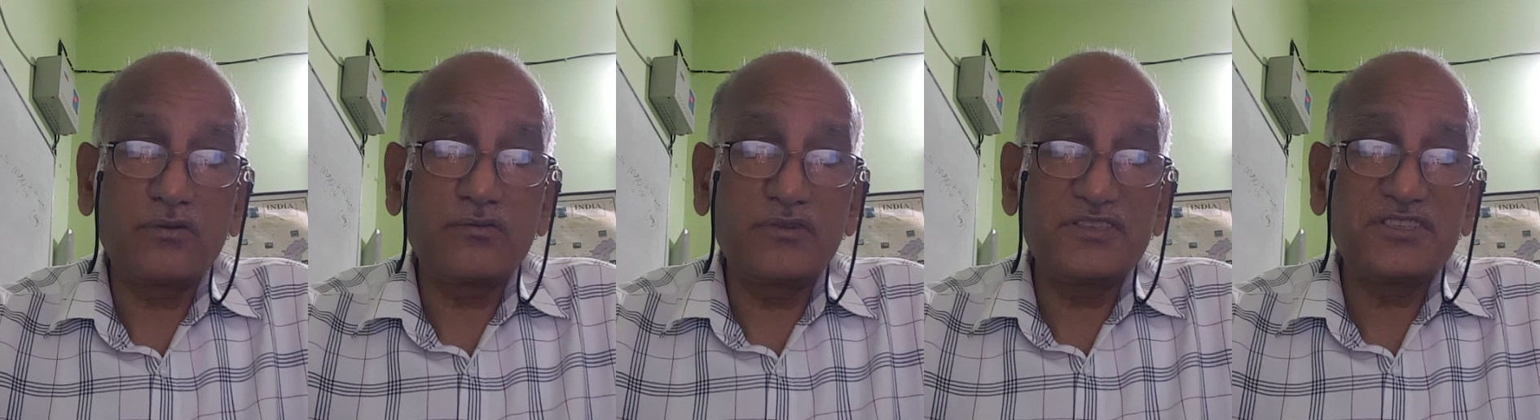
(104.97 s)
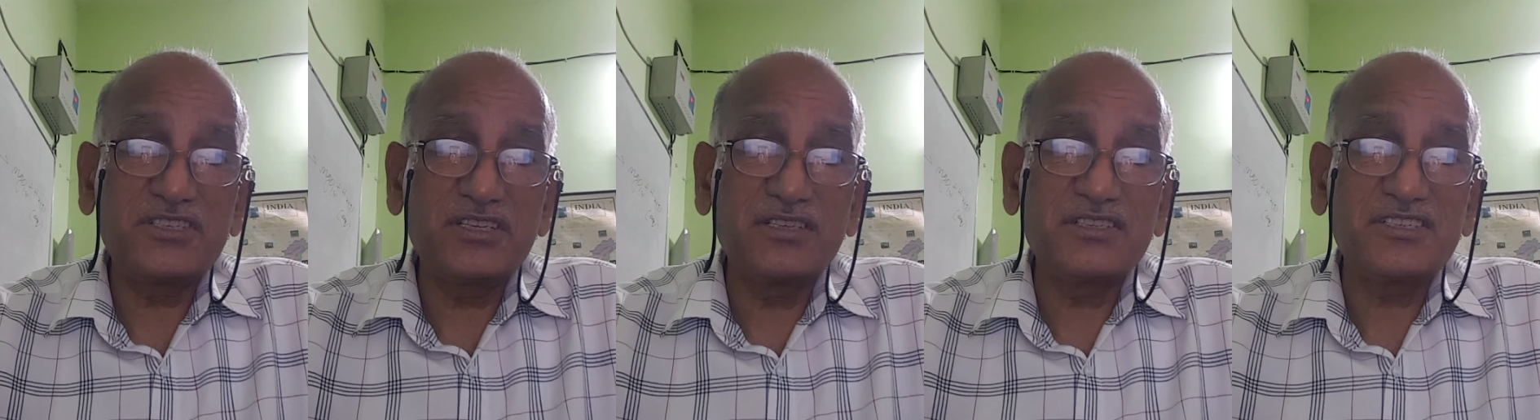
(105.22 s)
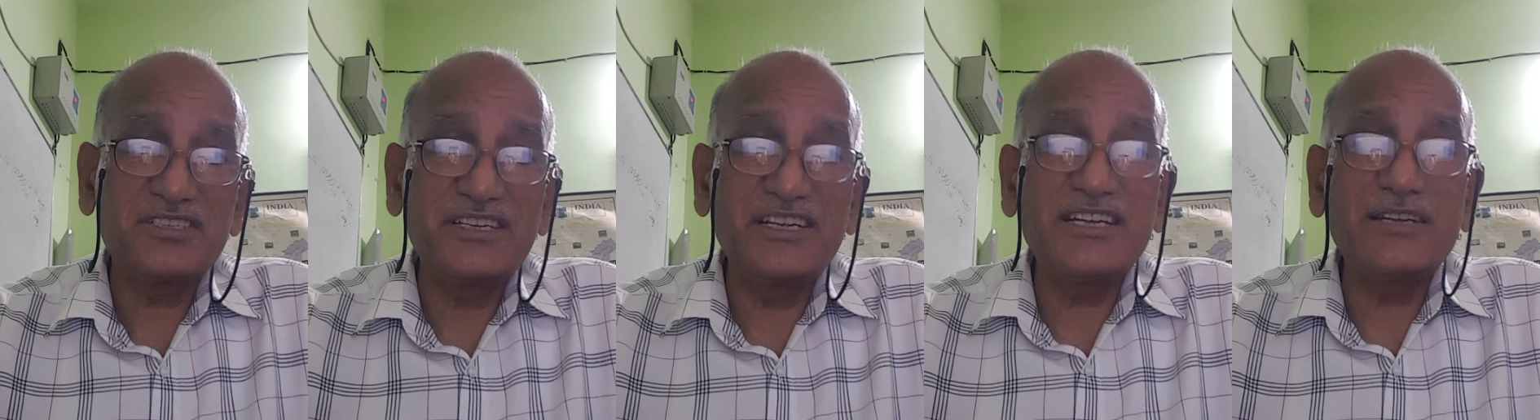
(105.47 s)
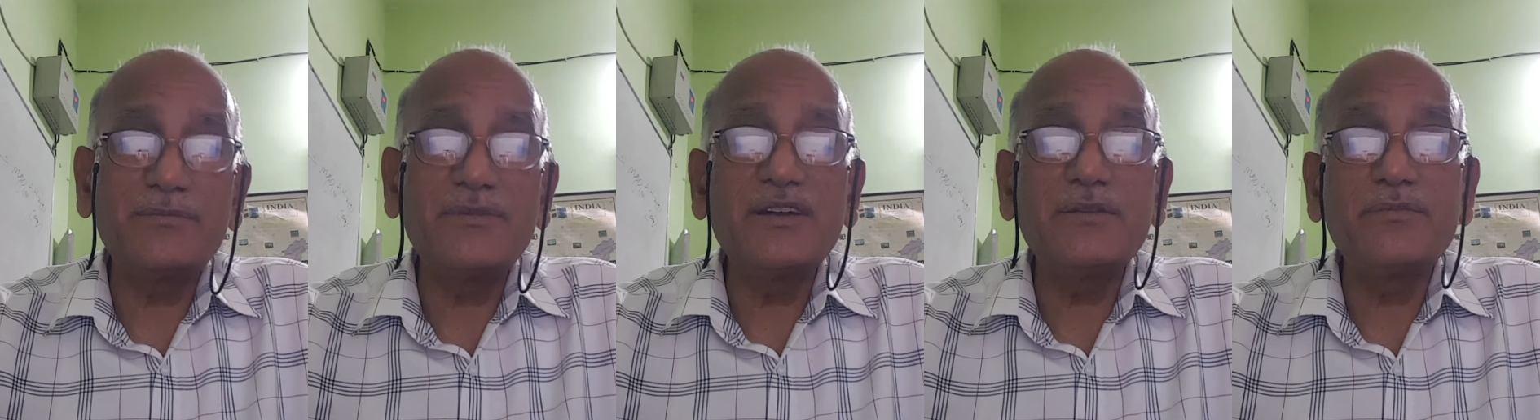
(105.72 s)
question
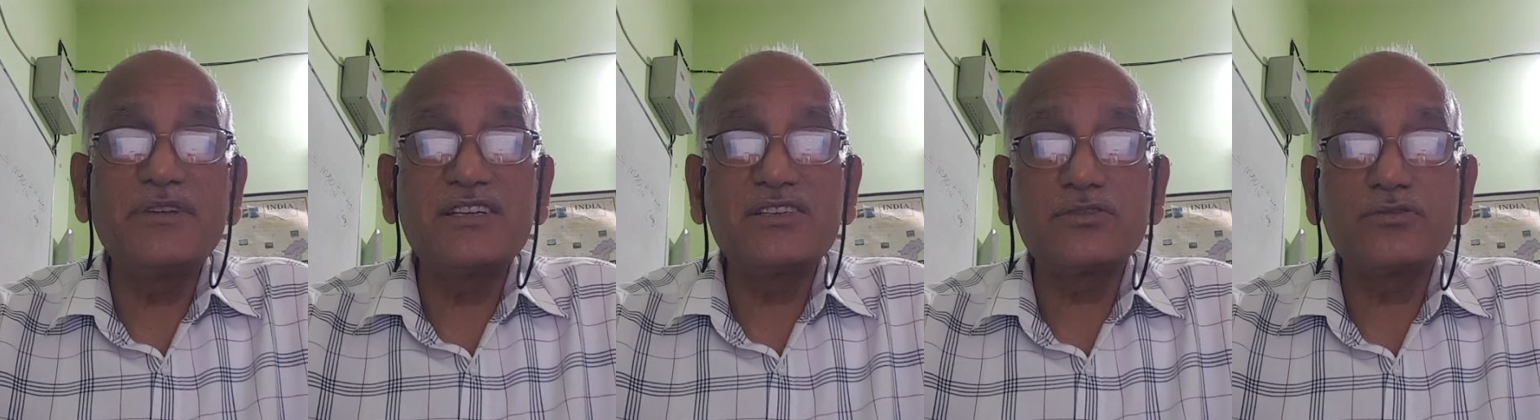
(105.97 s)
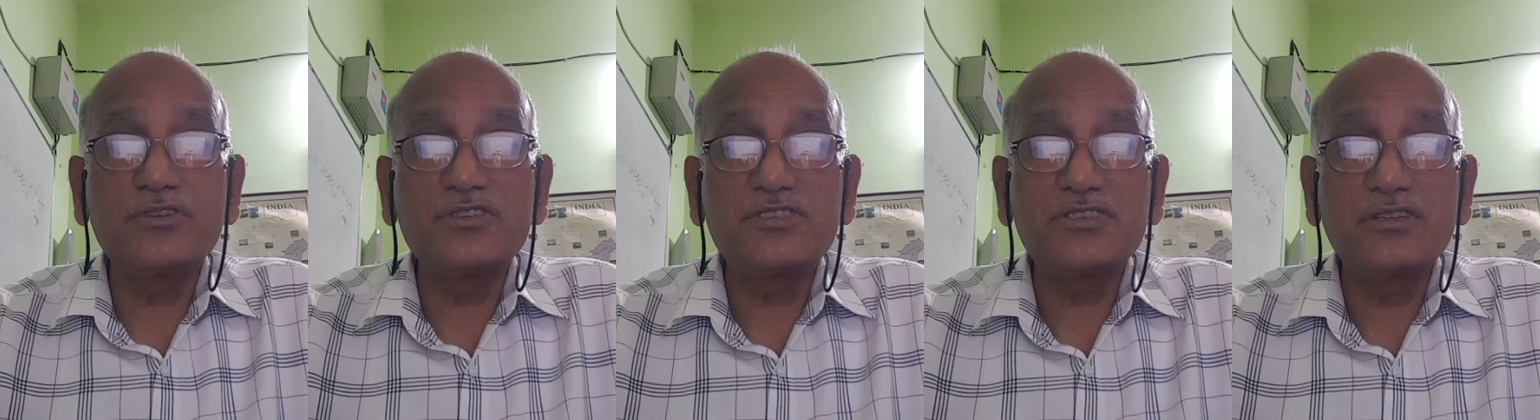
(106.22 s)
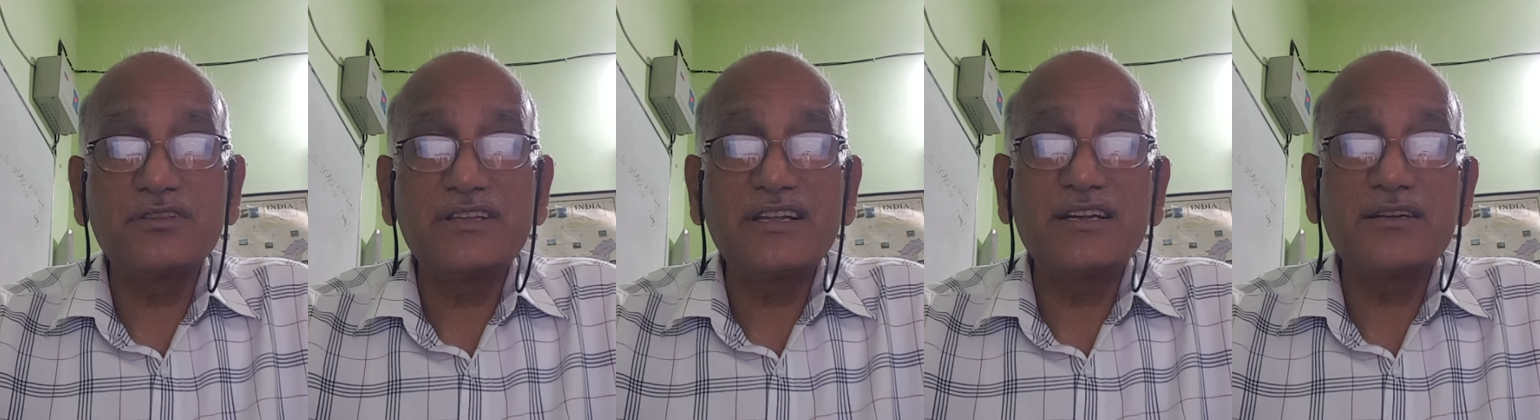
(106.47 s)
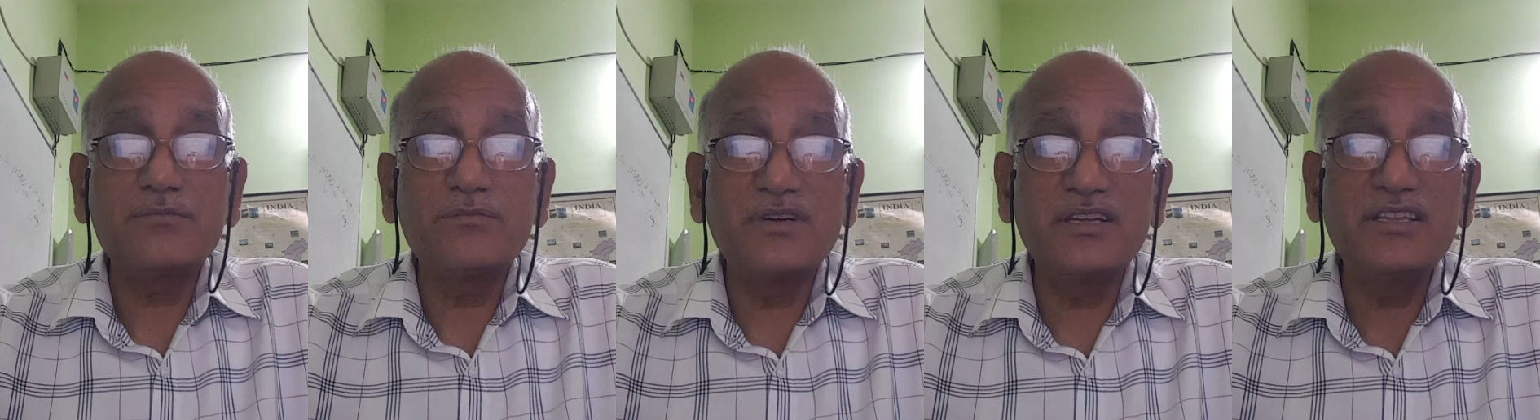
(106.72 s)
statement based question
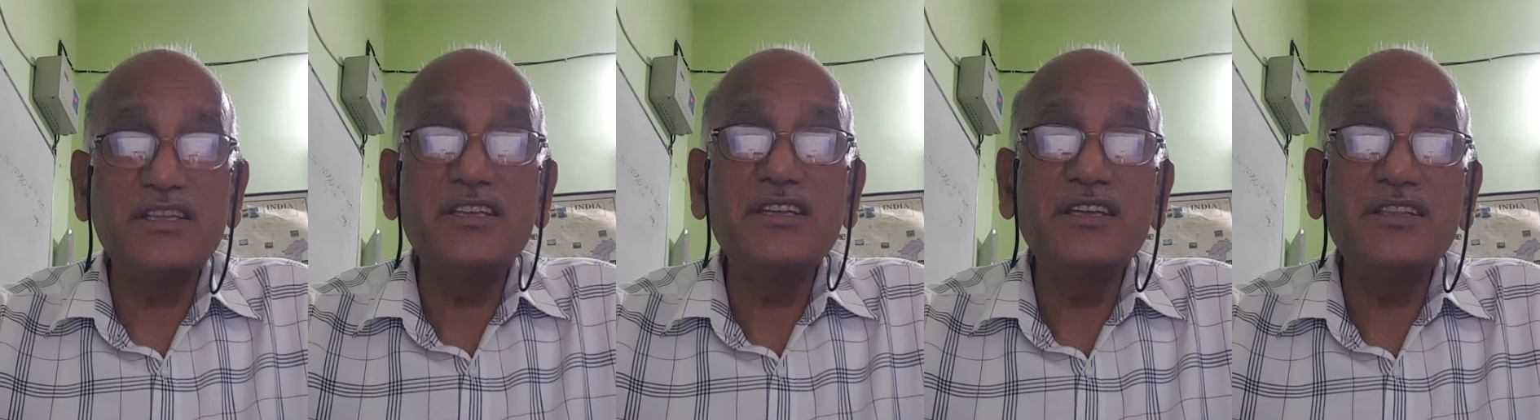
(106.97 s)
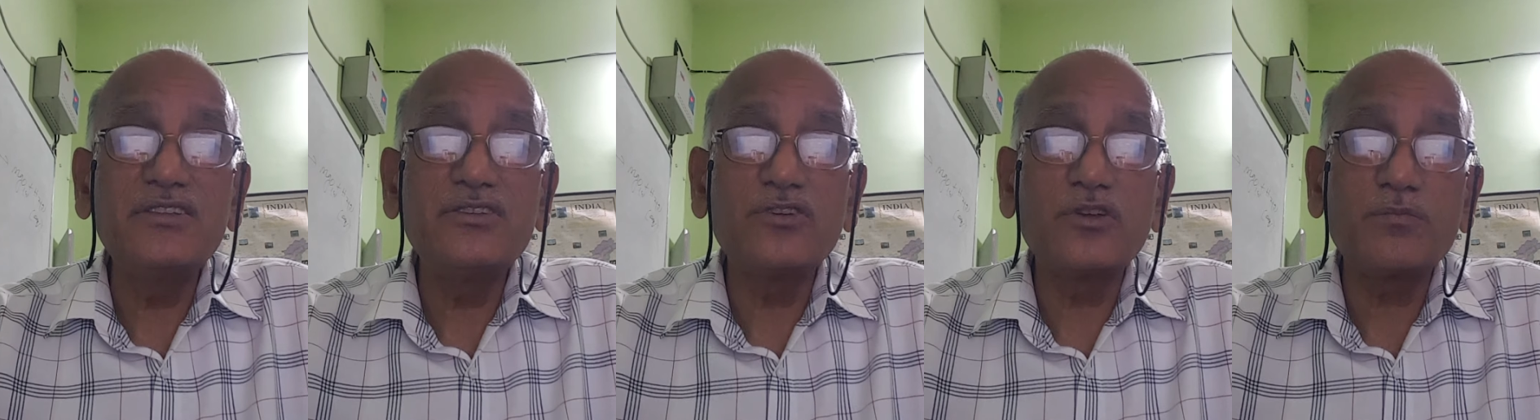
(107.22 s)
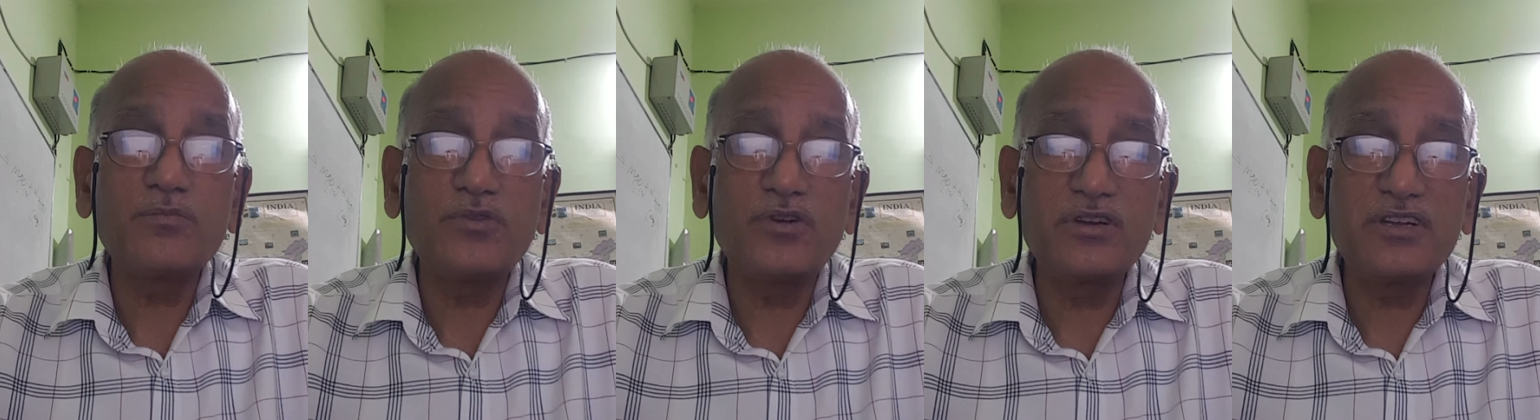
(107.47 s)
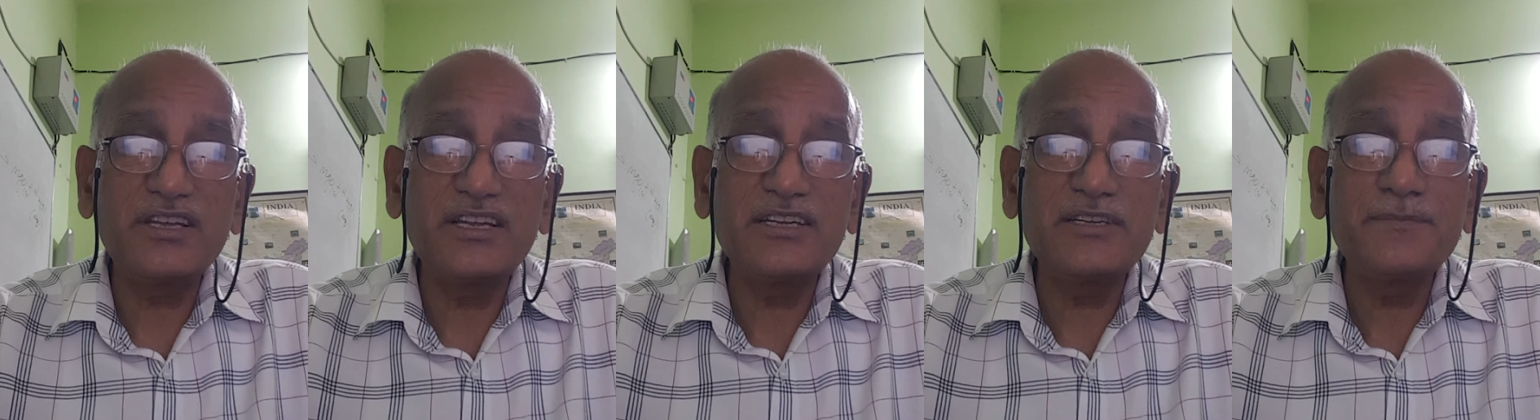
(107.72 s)
that money in your
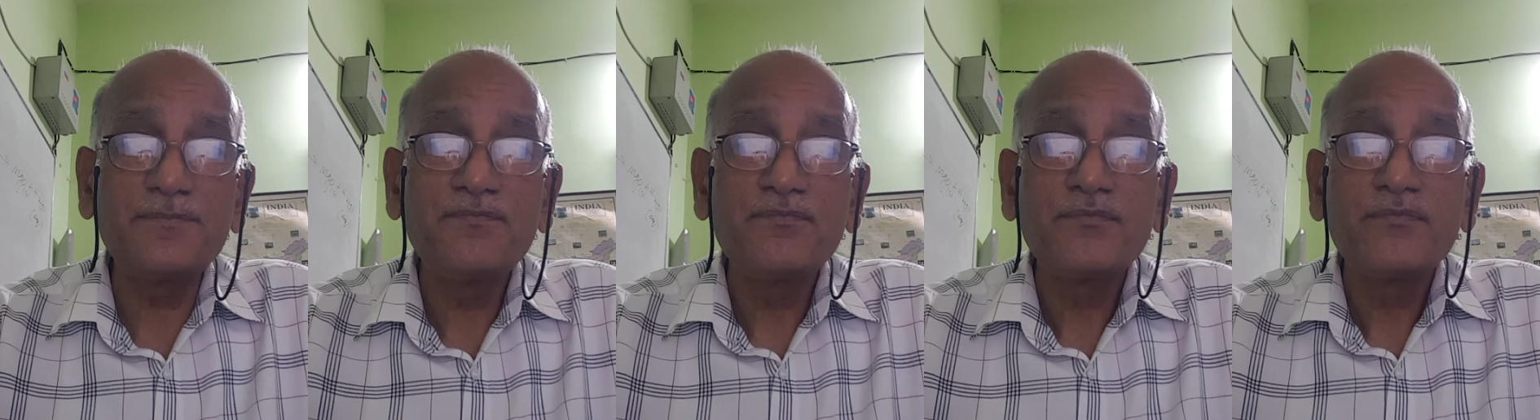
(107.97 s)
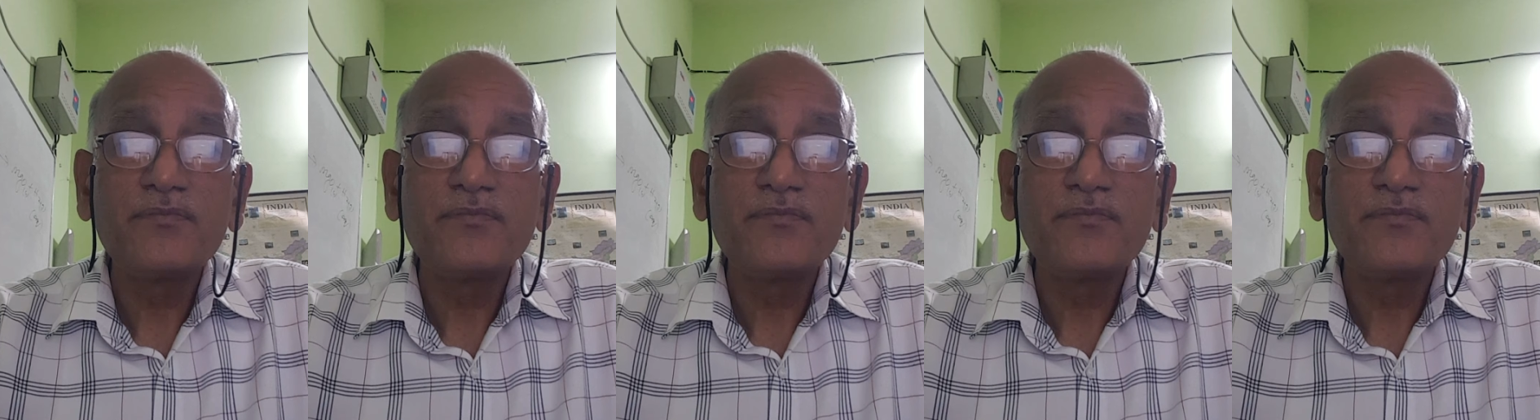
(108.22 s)
pocket